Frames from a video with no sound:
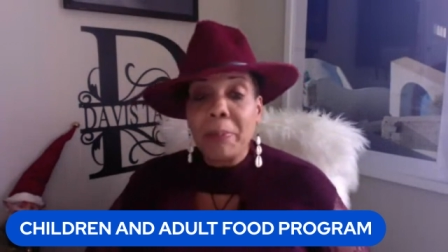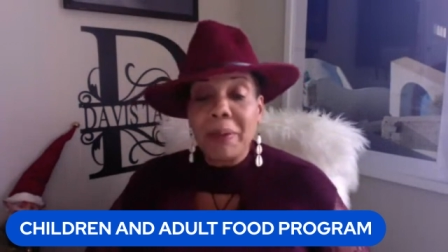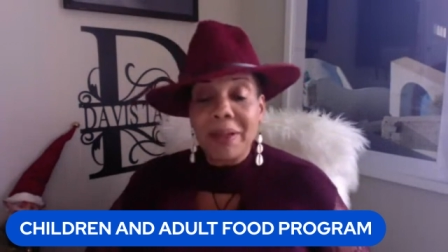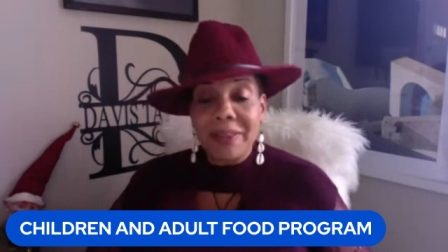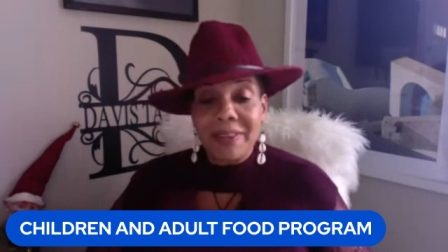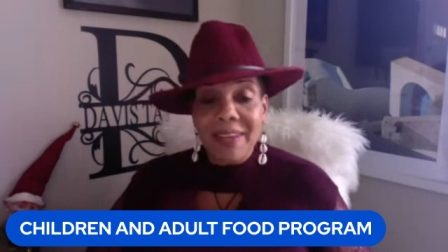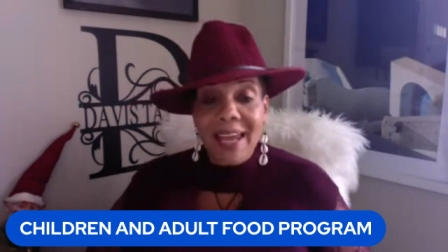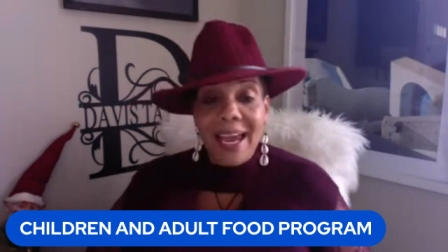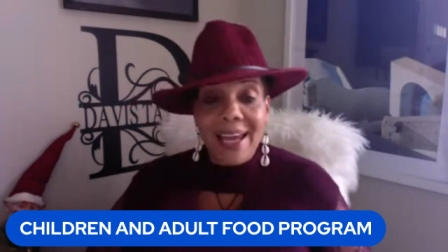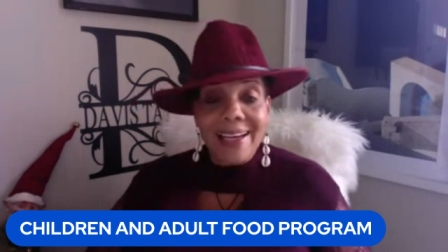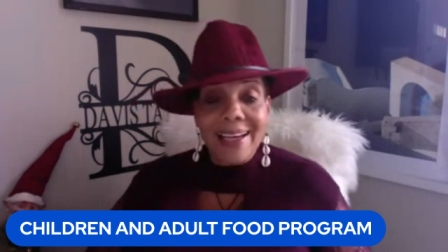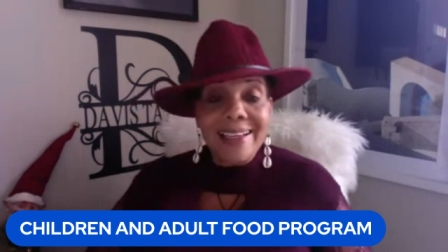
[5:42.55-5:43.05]

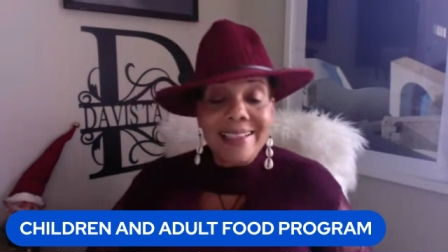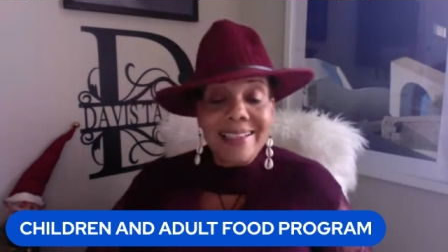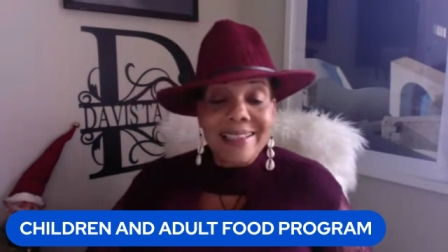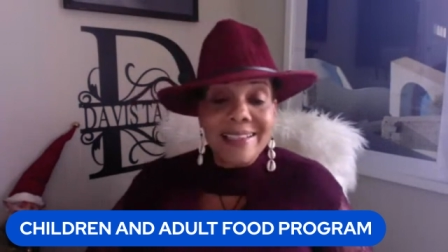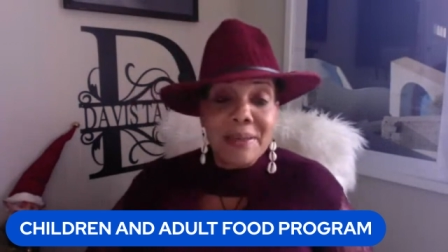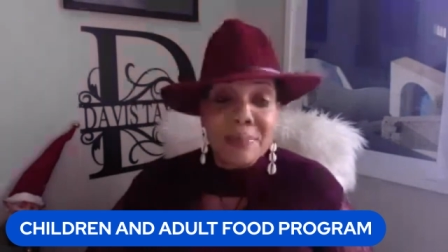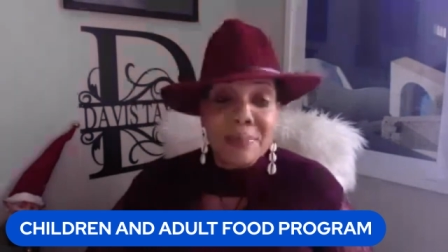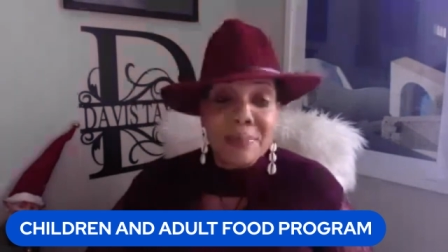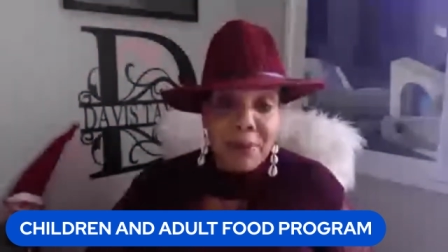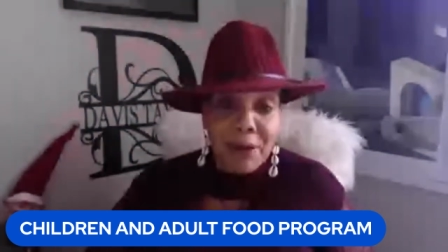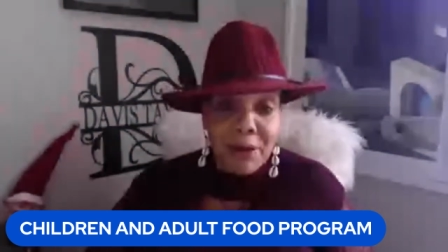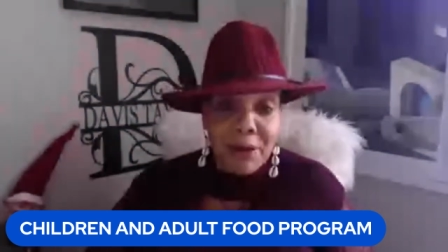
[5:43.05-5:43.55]
but that is
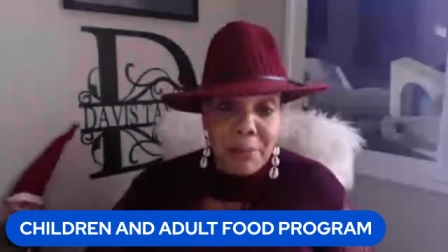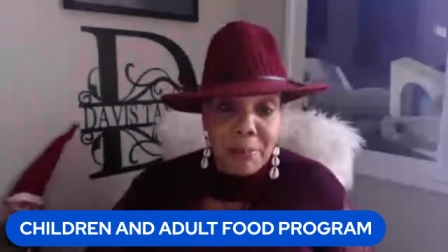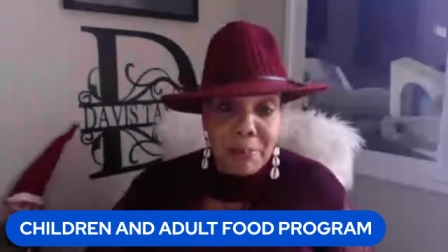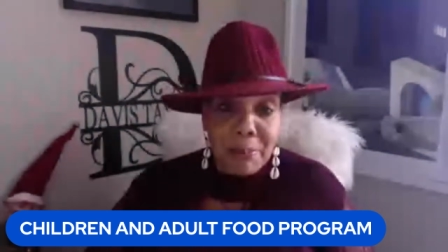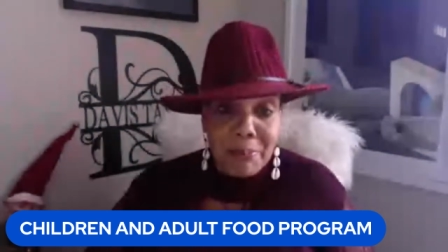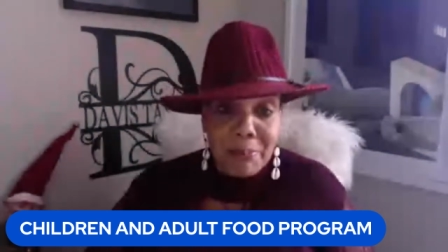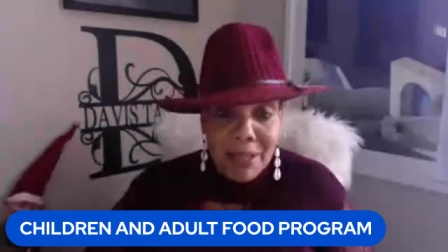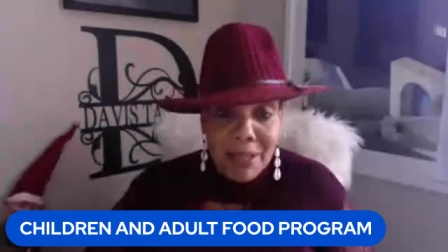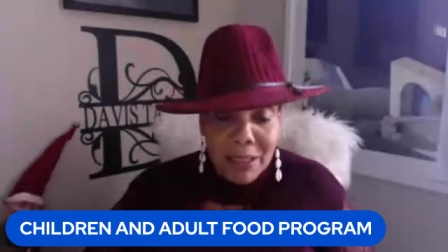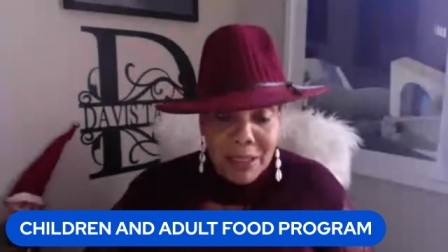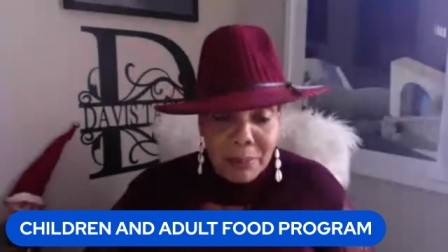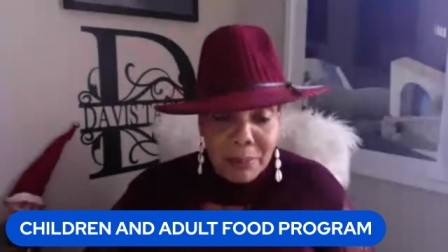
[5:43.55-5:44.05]
the bare
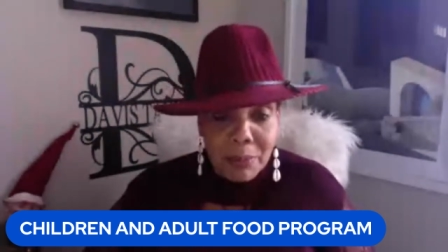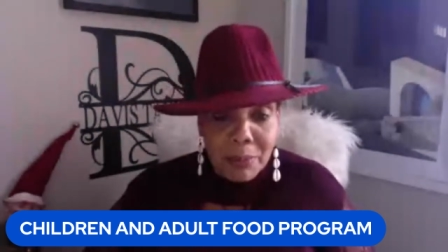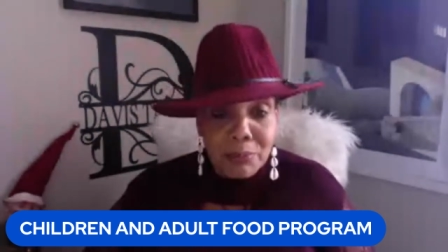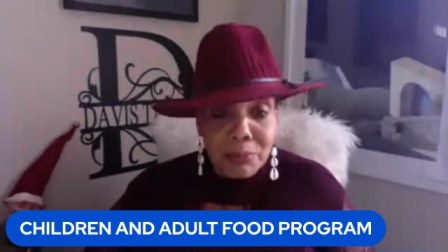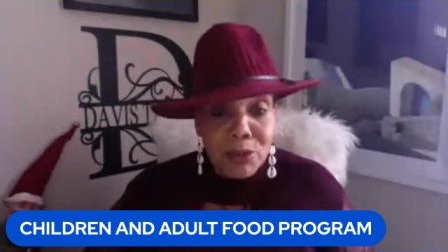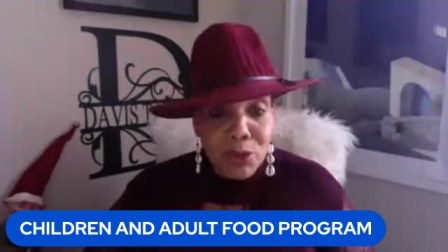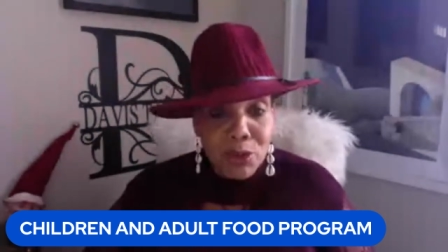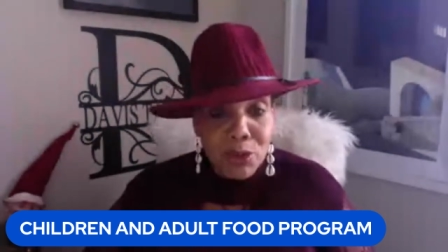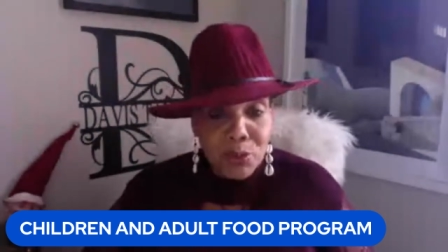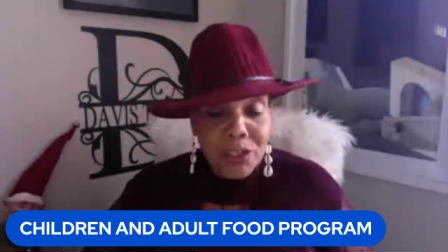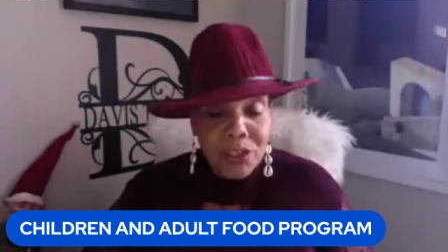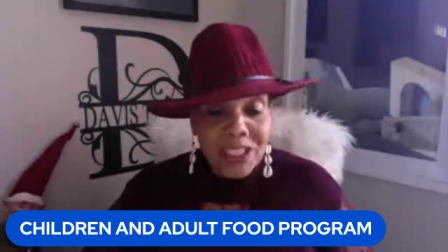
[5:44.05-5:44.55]
minimum
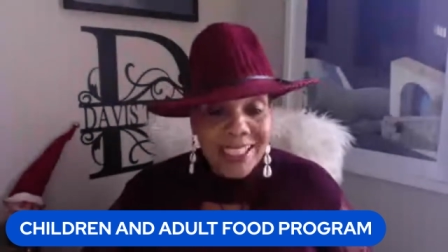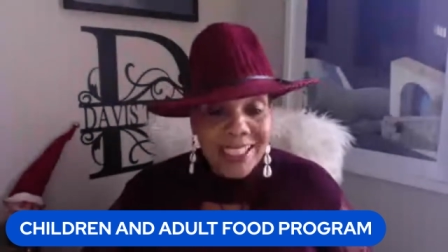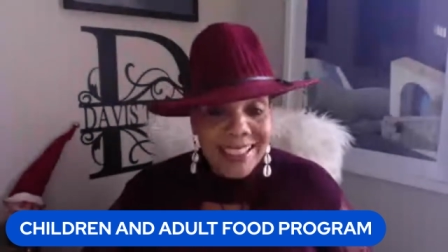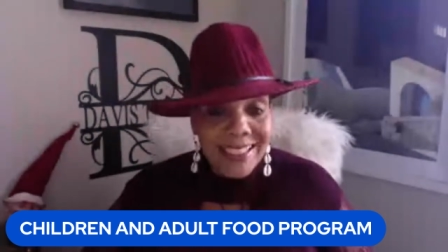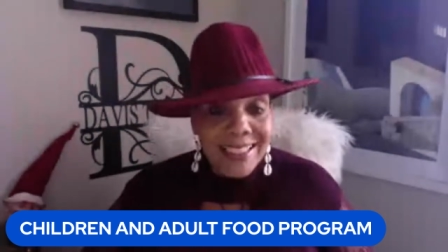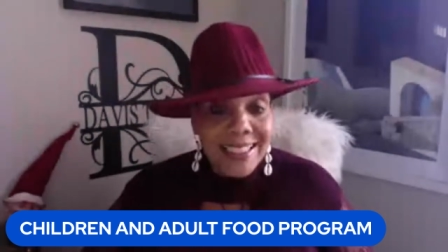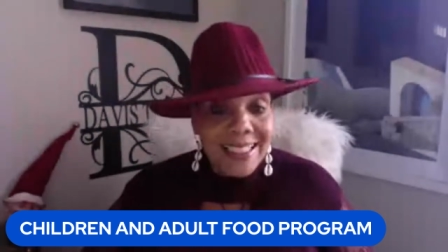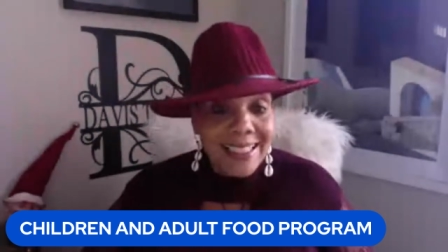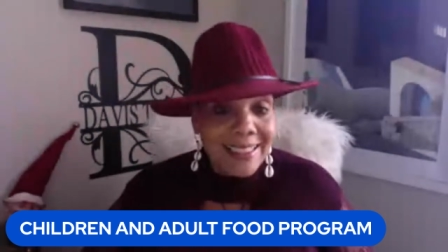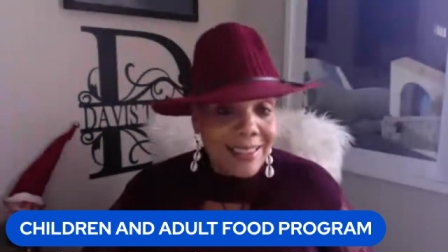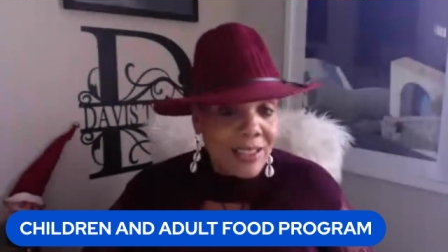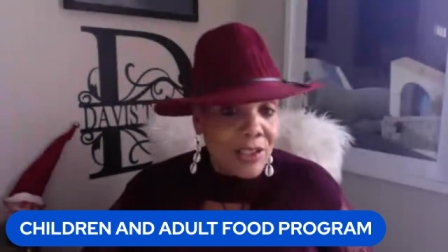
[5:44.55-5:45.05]
you would need
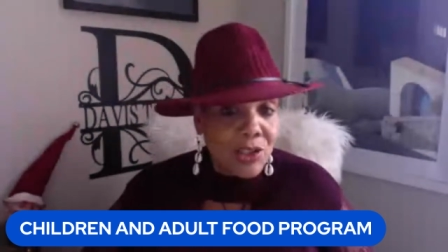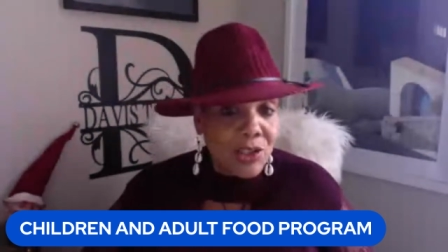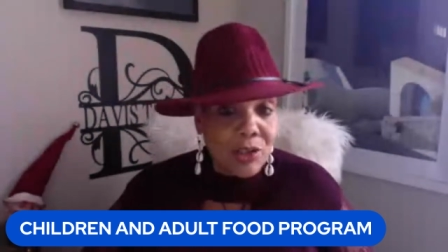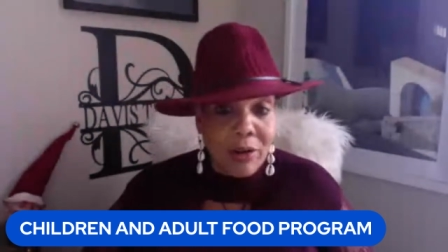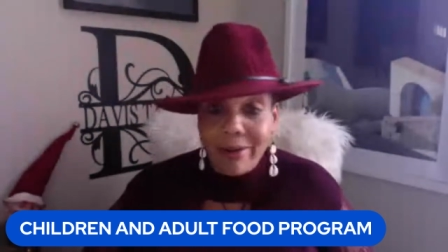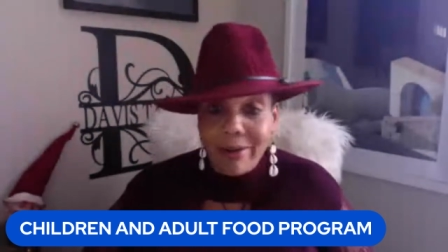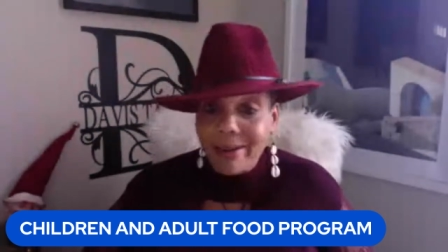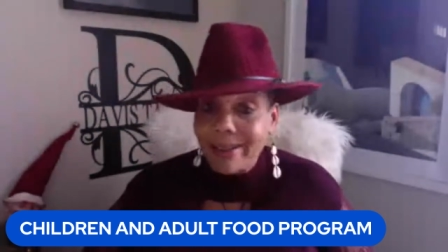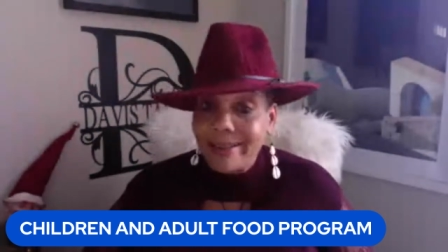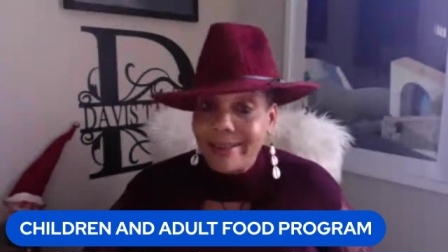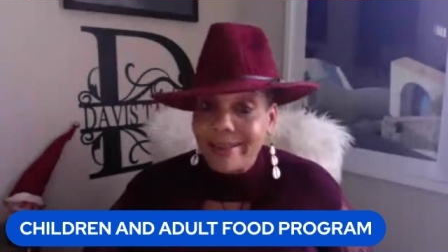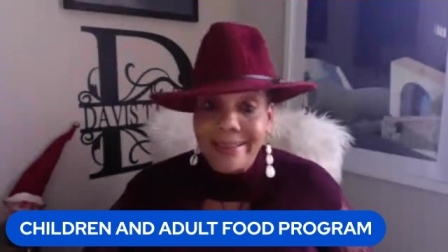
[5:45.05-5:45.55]
to get
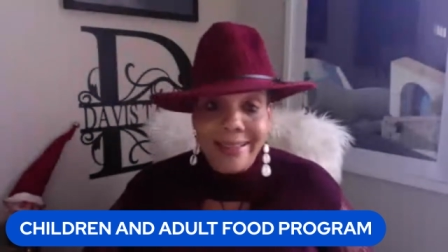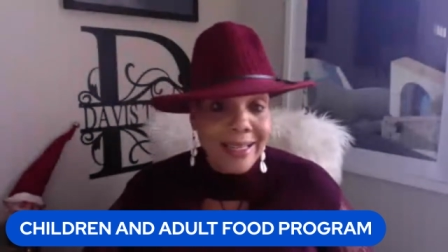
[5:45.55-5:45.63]
started.